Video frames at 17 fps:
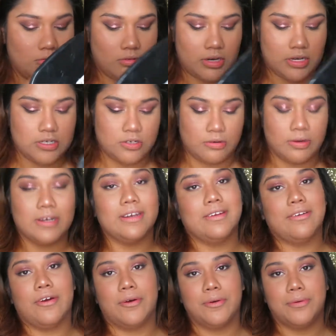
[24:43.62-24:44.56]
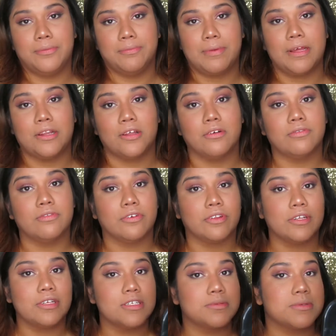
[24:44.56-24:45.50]
you guys already know my love
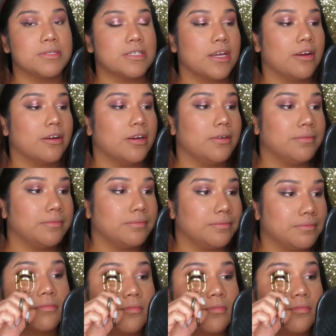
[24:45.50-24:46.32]
for this mascara.